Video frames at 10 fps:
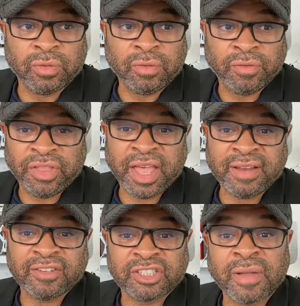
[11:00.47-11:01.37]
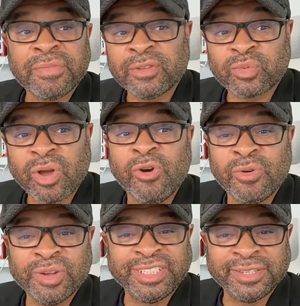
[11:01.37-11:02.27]
that something's wrong
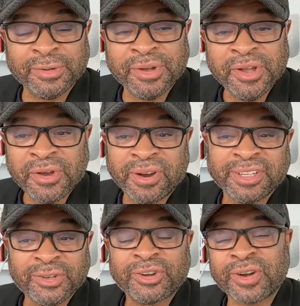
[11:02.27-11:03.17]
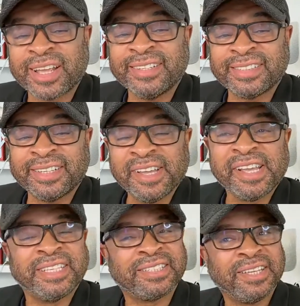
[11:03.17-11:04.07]
with you or you're crazy.
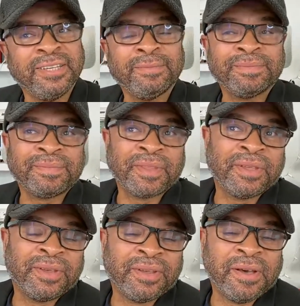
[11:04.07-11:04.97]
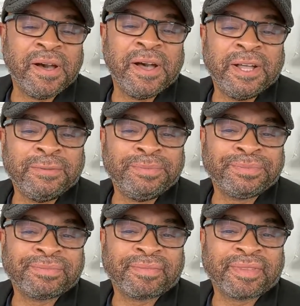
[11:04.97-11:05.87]
See, um,
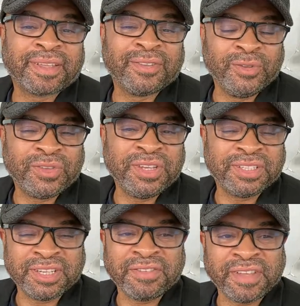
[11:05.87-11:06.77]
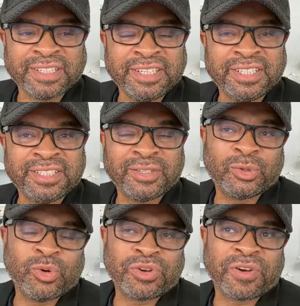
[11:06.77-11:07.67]
you see this in a fictitious
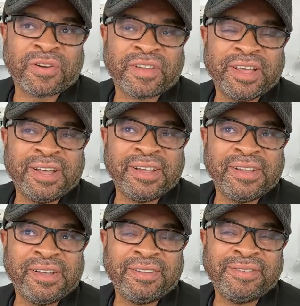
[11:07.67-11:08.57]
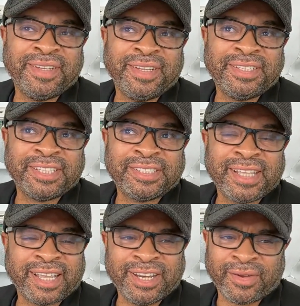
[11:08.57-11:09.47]
disorder. The
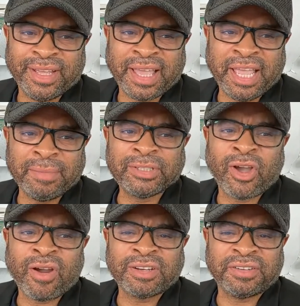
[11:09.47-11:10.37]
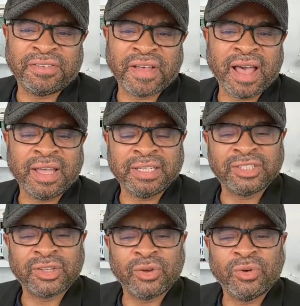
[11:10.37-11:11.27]
secondary game is hard to find.
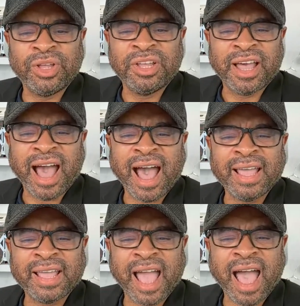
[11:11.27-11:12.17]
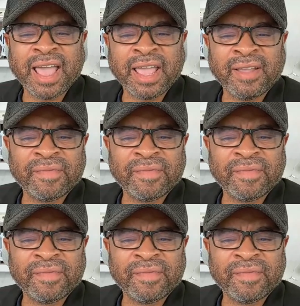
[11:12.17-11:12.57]
So it